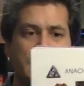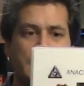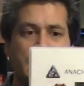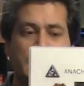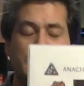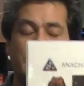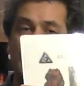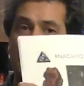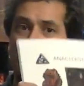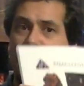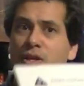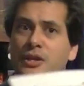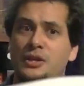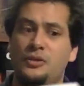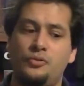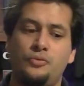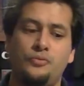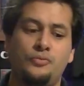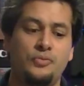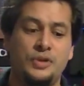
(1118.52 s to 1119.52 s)
and then they
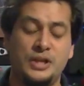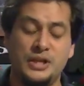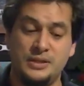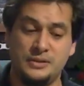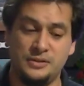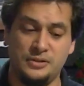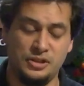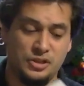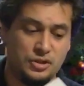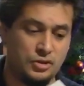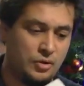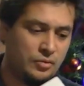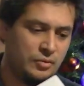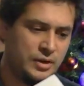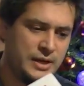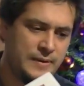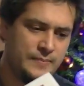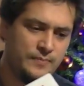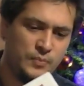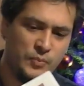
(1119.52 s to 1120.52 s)
read the
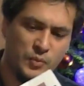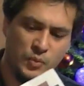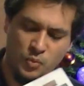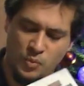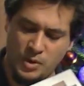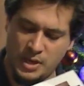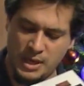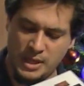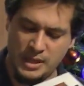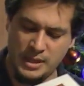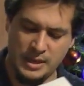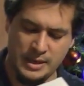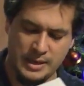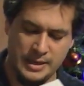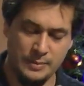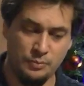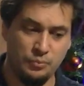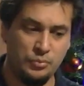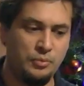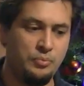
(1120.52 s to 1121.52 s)
story while
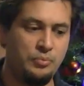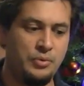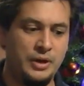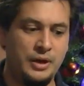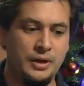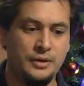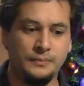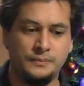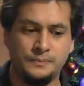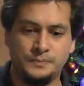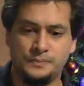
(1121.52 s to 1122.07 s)
I prepare